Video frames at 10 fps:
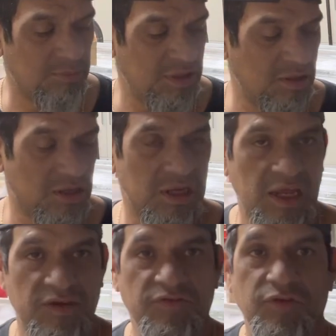Be looking
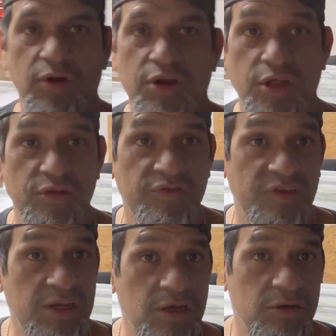out for another
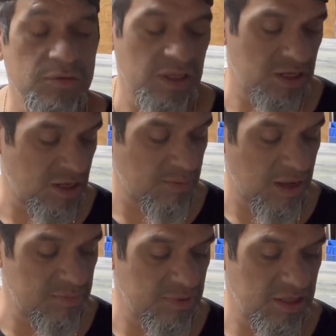video that I
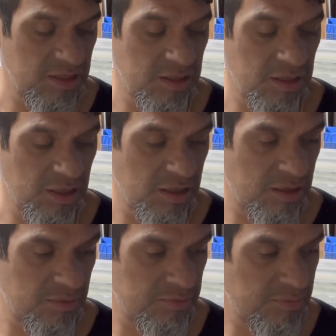might be
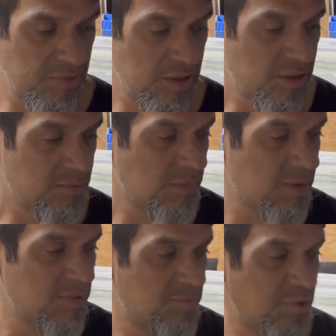
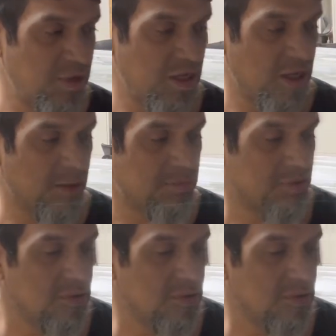putting up.